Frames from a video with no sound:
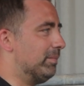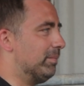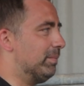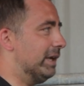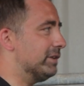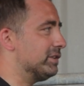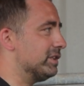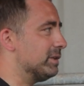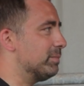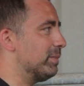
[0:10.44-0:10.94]

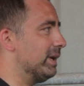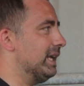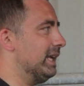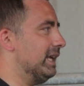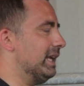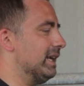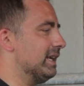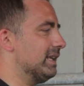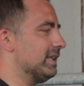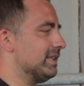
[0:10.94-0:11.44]
Pleasure to be
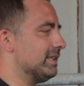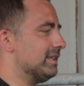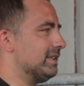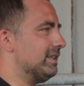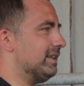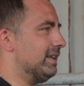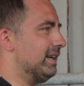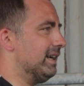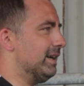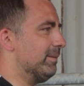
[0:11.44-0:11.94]
here
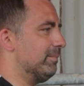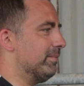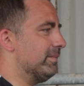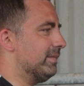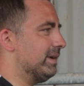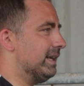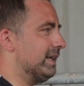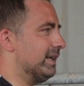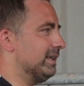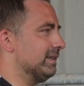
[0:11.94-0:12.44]

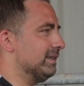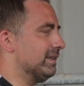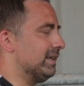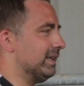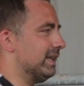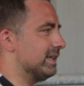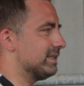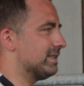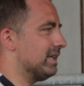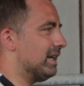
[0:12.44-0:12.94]

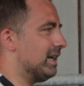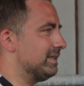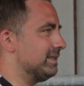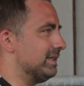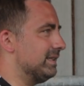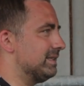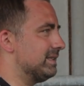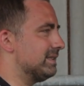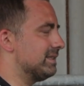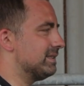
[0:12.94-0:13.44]
and get
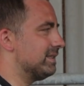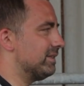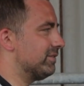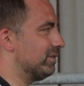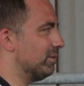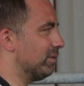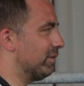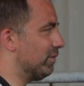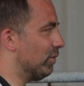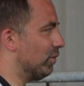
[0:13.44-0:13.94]
started.
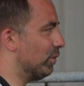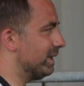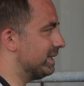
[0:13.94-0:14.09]
Obviously, we're 4